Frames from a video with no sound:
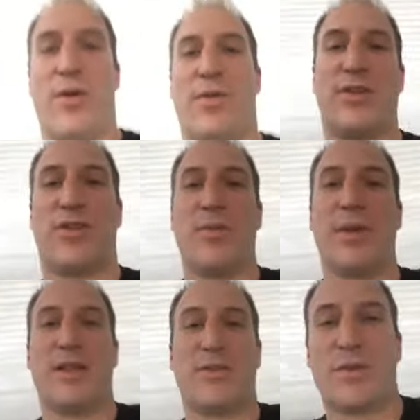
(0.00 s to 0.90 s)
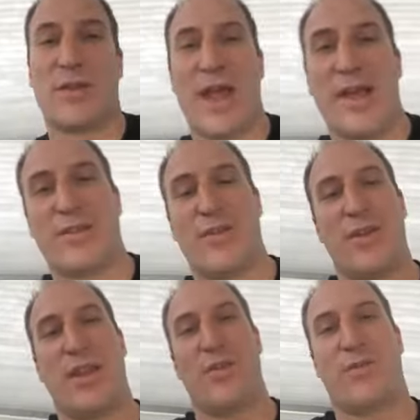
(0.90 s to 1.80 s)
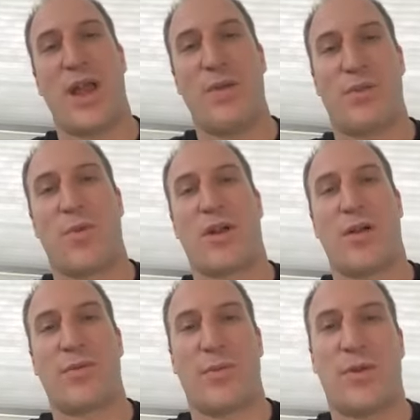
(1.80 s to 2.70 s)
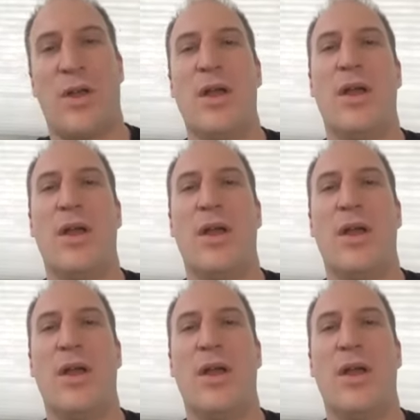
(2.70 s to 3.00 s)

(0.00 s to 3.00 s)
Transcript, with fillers: or the turbulence was less or that your flight was more comfortable.